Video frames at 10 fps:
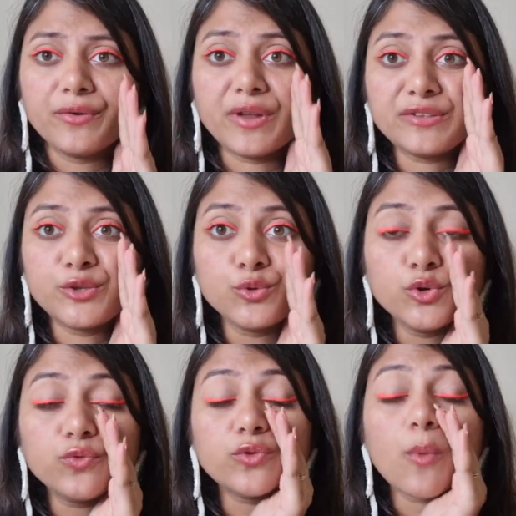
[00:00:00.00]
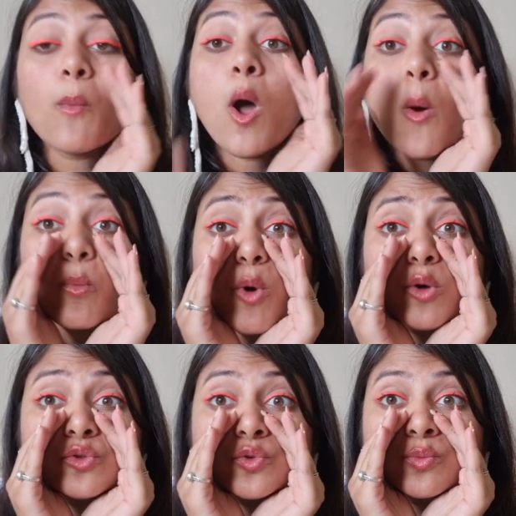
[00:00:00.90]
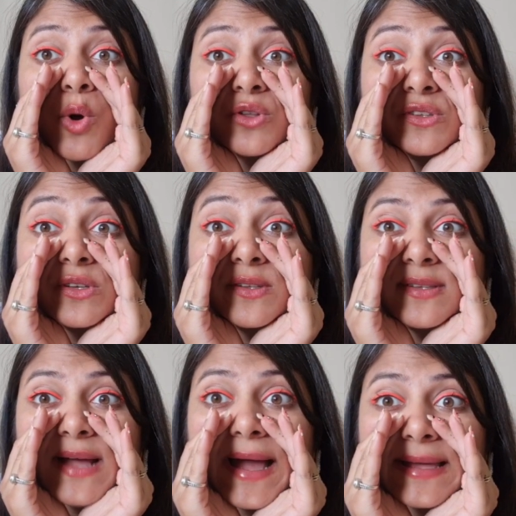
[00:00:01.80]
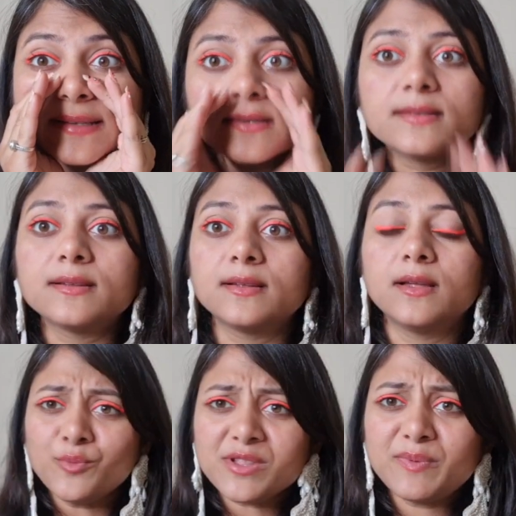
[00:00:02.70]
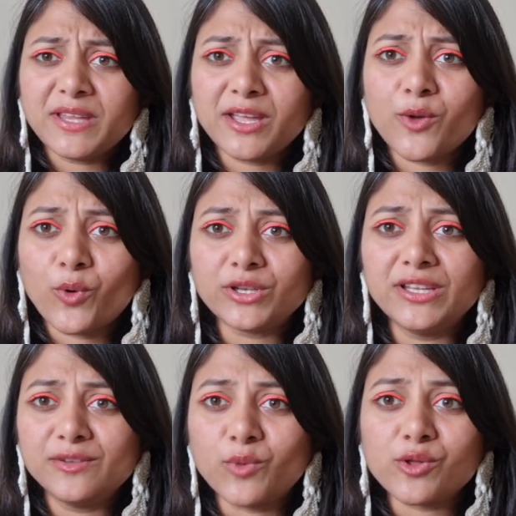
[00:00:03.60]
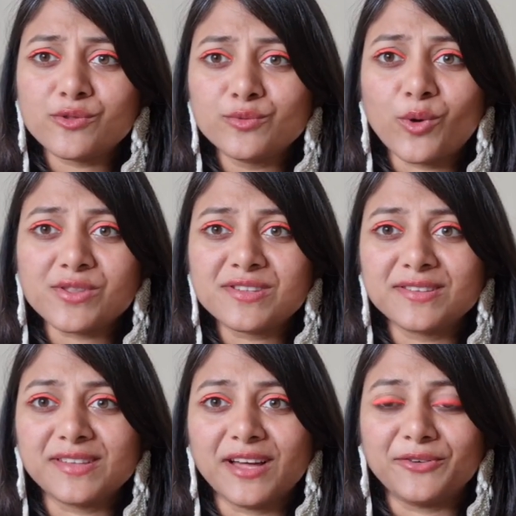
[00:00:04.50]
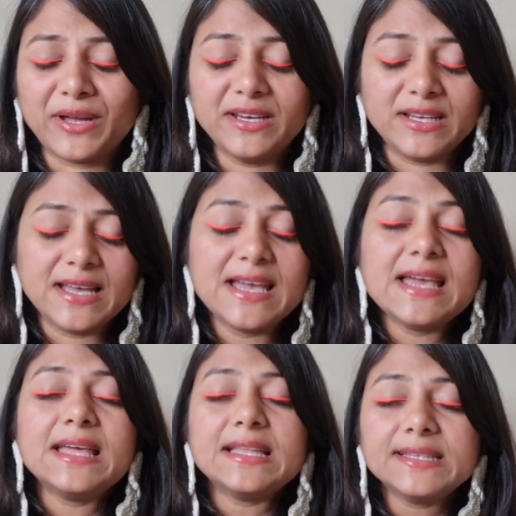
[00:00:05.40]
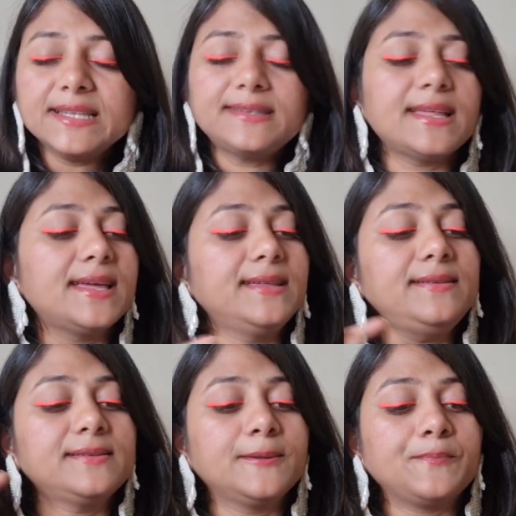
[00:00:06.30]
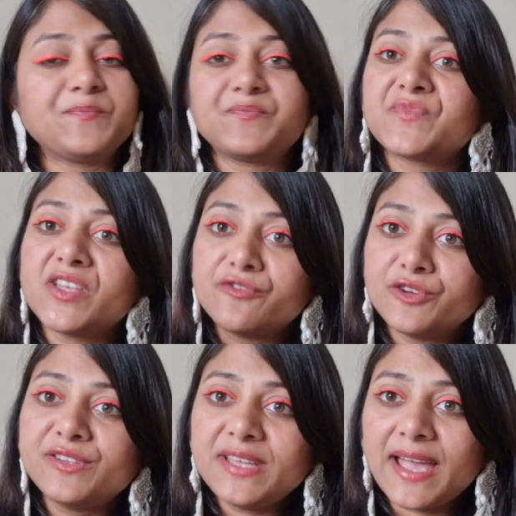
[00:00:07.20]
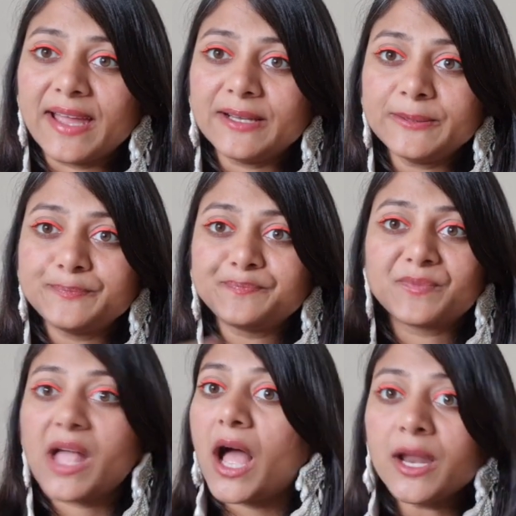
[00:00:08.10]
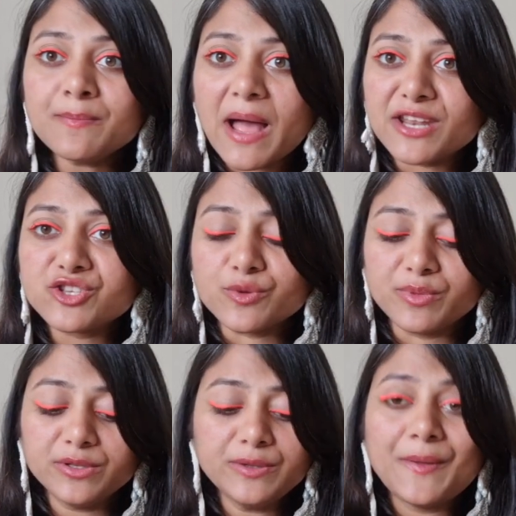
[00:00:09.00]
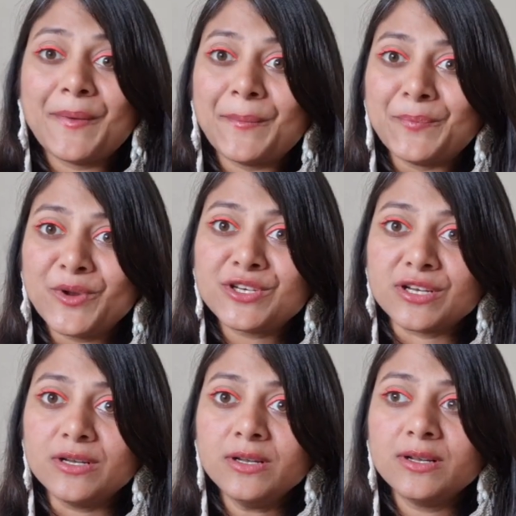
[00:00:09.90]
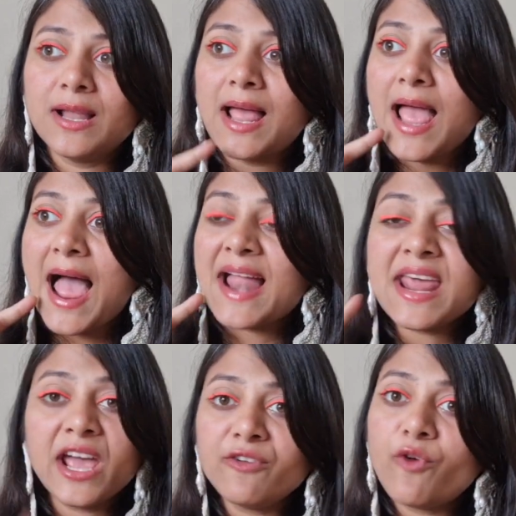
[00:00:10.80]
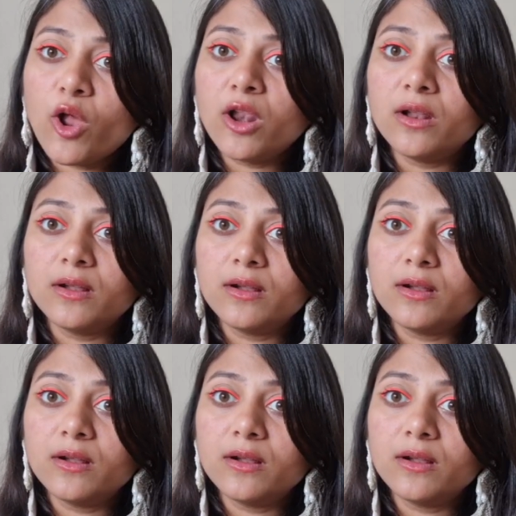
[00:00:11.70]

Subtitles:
Rescue you from monsoon monsters, guys. You must be thinking what these monsoon monsters are, right? This is frizzy hair, unmanageable, brittle, and hair fall.